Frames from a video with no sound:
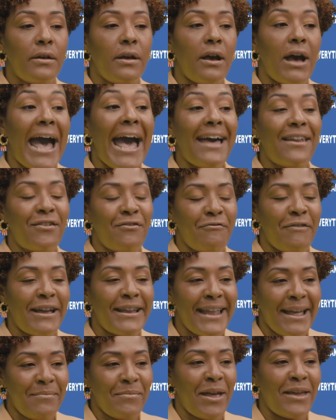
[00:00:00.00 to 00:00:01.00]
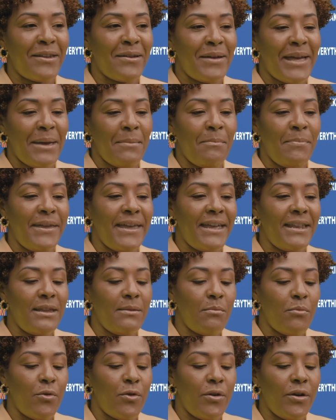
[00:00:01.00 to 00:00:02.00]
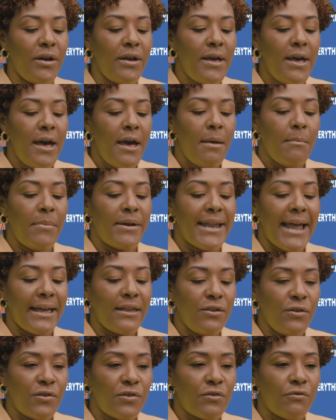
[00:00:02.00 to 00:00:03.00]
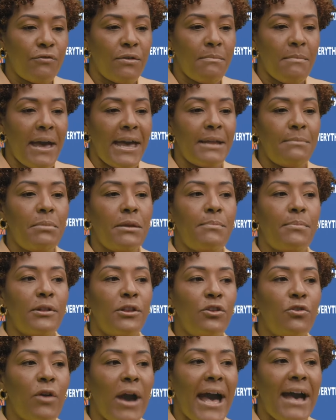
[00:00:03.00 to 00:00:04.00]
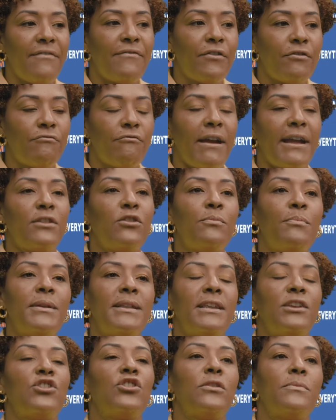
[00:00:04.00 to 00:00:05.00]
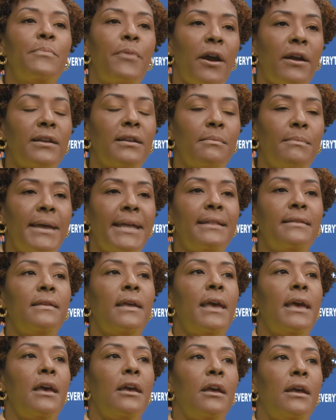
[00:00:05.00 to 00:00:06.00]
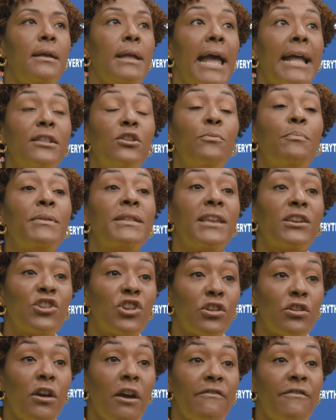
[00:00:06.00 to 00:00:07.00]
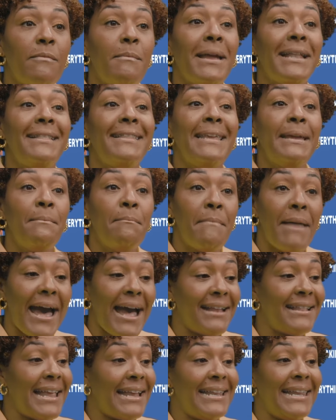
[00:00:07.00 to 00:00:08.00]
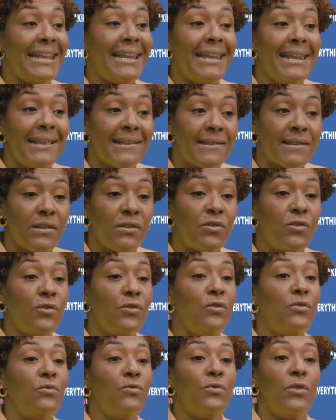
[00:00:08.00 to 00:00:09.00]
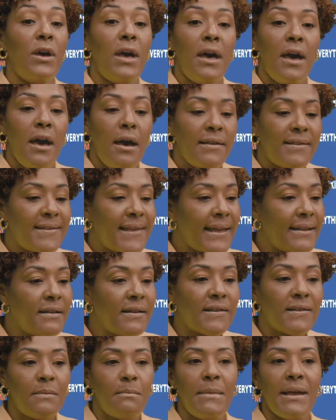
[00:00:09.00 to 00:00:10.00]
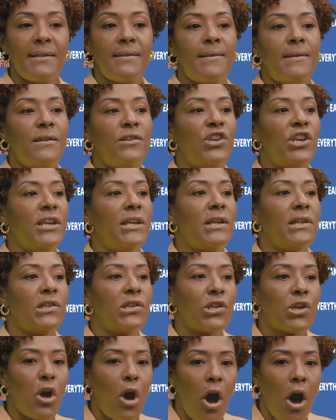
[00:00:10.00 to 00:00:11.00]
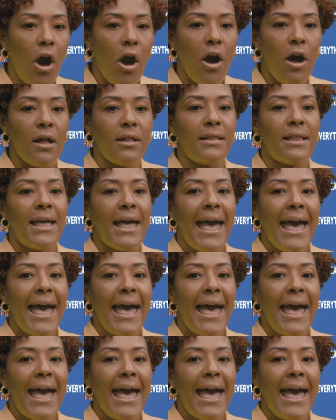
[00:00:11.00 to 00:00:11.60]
had a right. I'm not an MP anymore, but I used to remind people, you have a right to petition Parliament and to petition government. Demand that they listen to you. Send us messages, call,